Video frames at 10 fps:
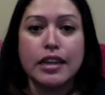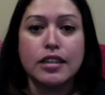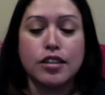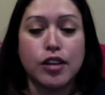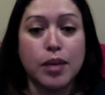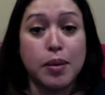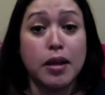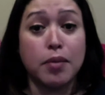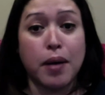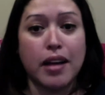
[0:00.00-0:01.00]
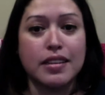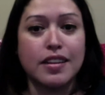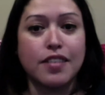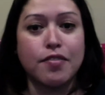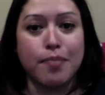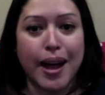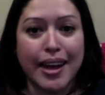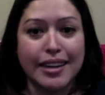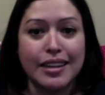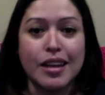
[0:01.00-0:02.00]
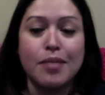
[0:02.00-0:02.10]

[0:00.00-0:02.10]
So keeping a positive mind,